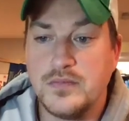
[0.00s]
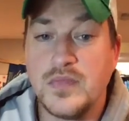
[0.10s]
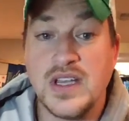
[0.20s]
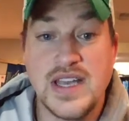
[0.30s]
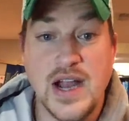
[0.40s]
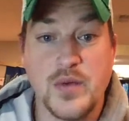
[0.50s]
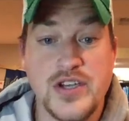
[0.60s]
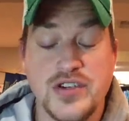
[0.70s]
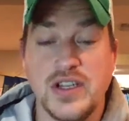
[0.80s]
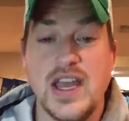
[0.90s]
Yeah,
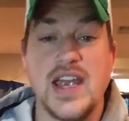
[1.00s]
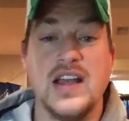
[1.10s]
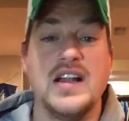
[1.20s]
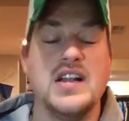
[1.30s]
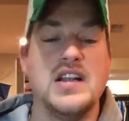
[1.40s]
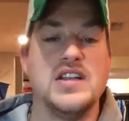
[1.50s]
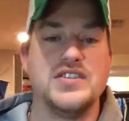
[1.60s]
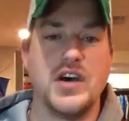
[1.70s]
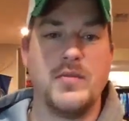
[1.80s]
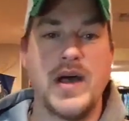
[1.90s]
regional A.
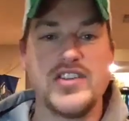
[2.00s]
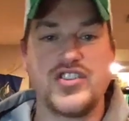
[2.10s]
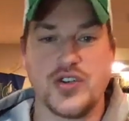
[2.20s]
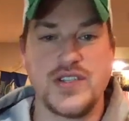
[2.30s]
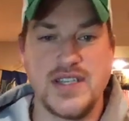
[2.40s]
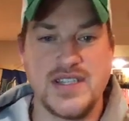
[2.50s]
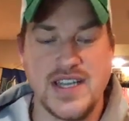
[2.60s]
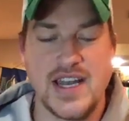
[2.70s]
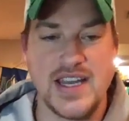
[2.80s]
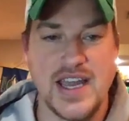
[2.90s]
So my jerseys that
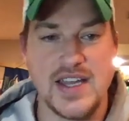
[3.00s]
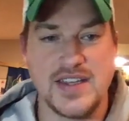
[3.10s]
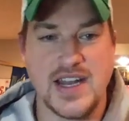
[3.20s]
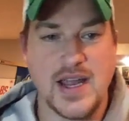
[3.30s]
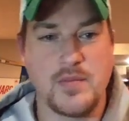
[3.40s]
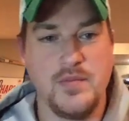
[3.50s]
I get that I